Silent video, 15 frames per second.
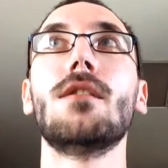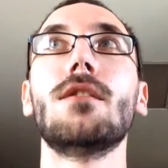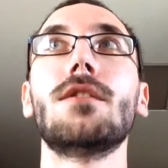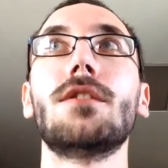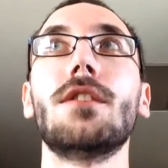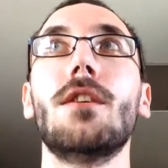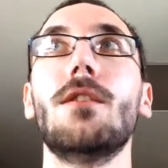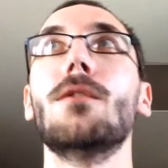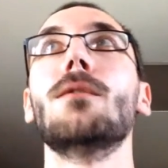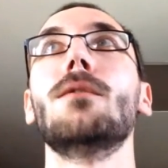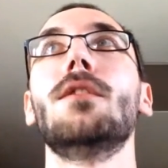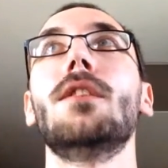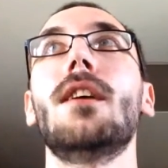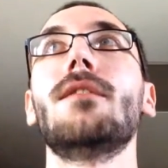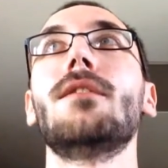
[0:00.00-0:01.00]
So
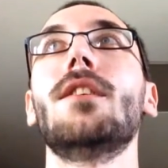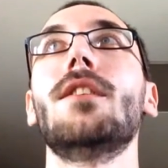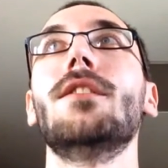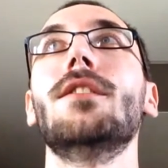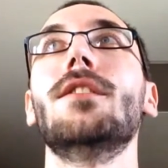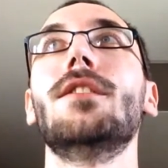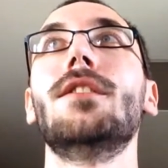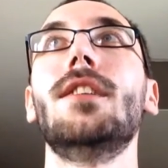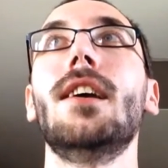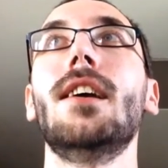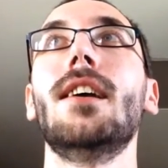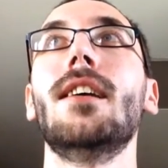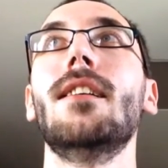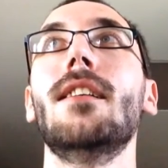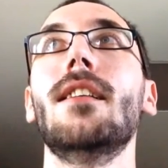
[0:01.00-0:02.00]
you have to
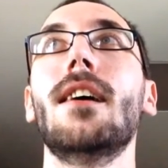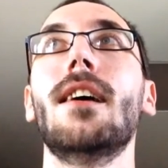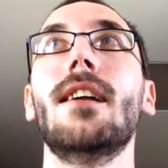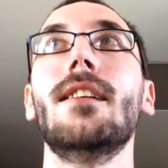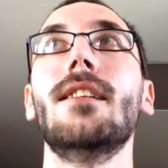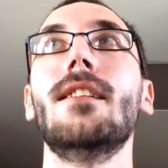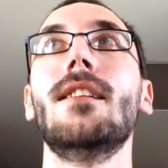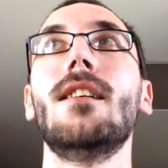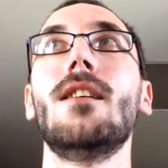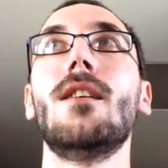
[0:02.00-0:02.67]
understand that